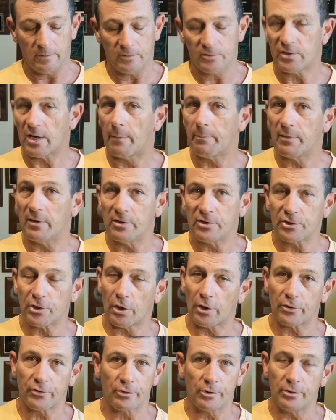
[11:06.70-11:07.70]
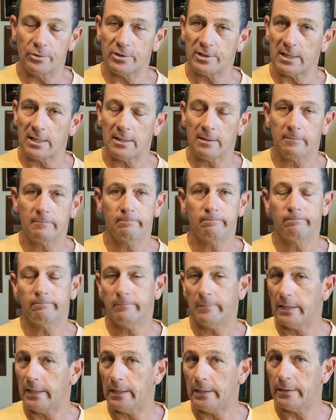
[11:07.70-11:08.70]
something chartreusey
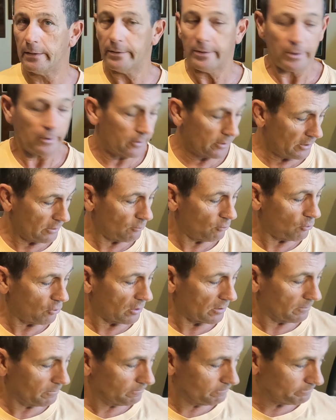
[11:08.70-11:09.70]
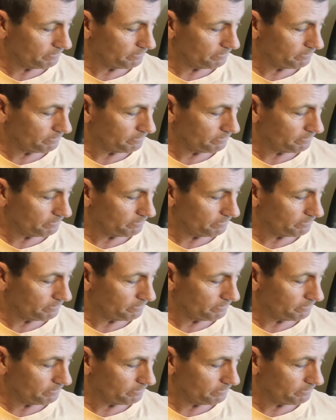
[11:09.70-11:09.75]
in the dirtier water.